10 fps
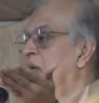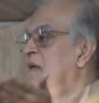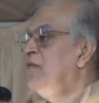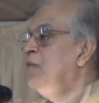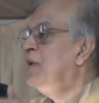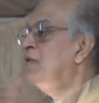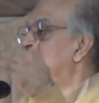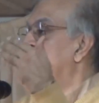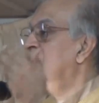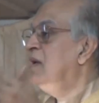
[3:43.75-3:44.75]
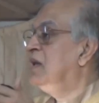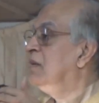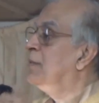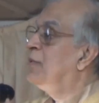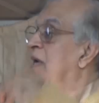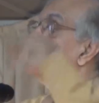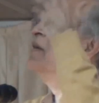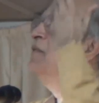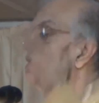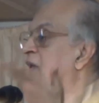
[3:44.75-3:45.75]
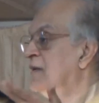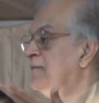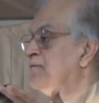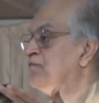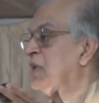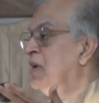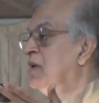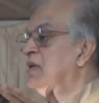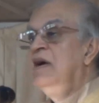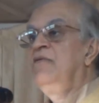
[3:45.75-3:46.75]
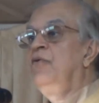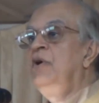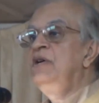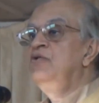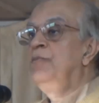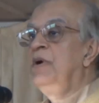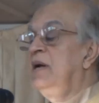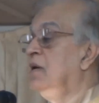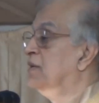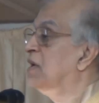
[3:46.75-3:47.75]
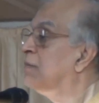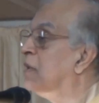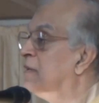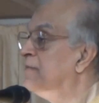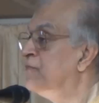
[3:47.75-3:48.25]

If you were to say dharma protects everything, therefore it should protect adharma,